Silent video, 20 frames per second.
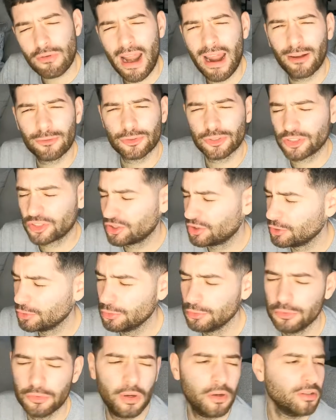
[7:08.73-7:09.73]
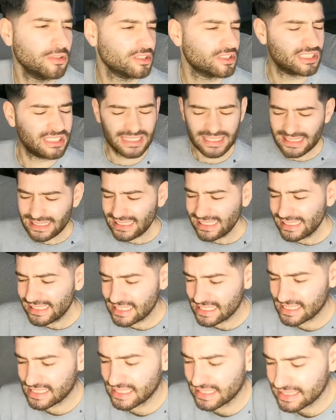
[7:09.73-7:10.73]
around to see
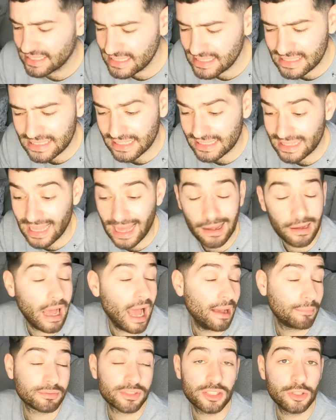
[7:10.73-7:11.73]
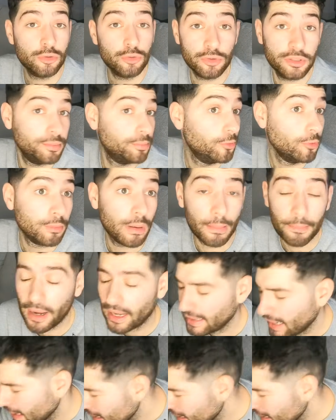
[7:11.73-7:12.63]
this statistic that absolutely blew my mind.